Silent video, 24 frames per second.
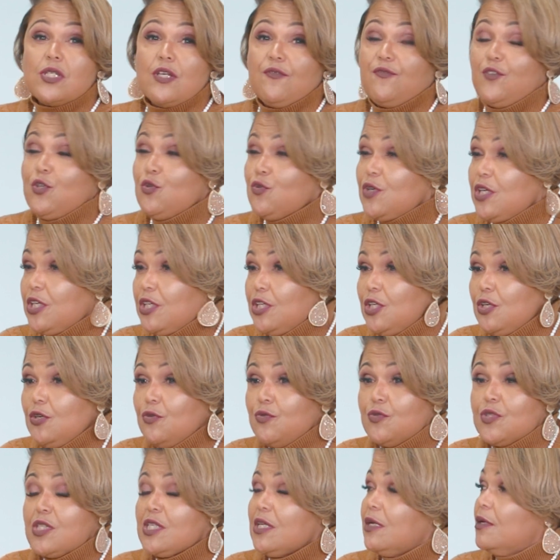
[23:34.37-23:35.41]
if you can
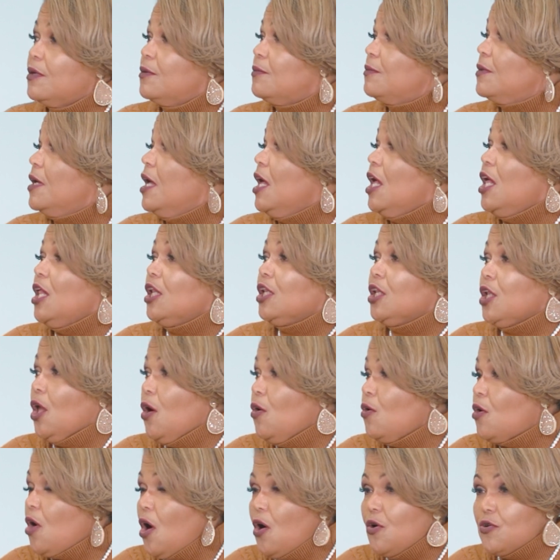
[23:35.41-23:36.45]
use them,
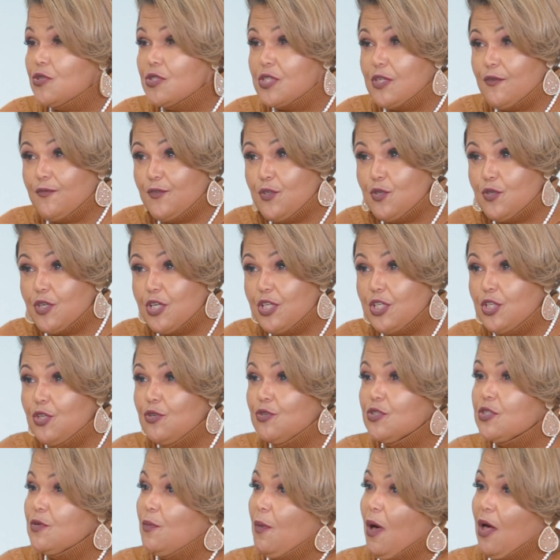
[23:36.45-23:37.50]
logos, if you can
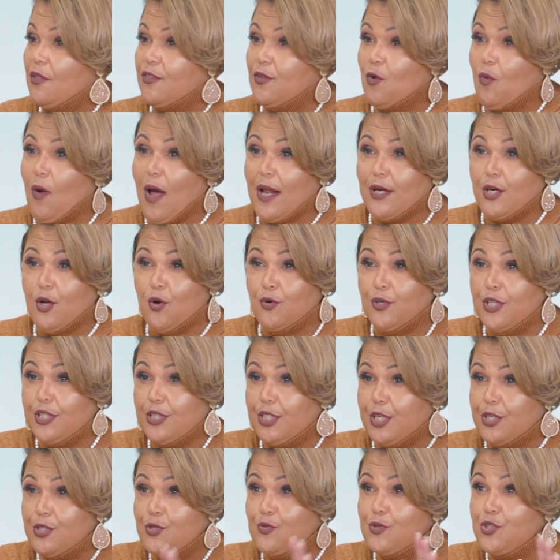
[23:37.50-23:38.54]
use them, although I know that
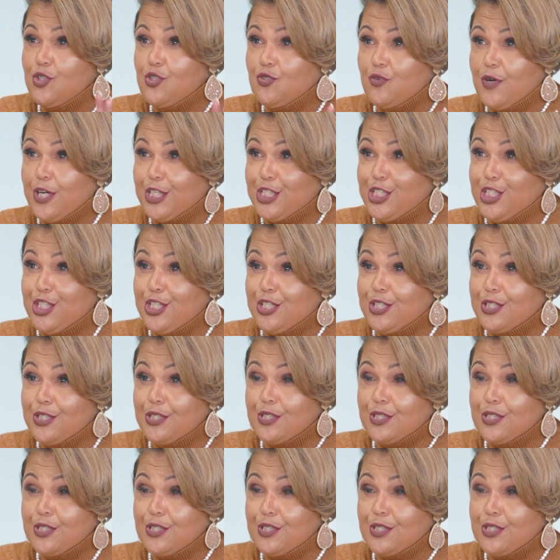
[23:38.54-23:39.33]
there's restrictions.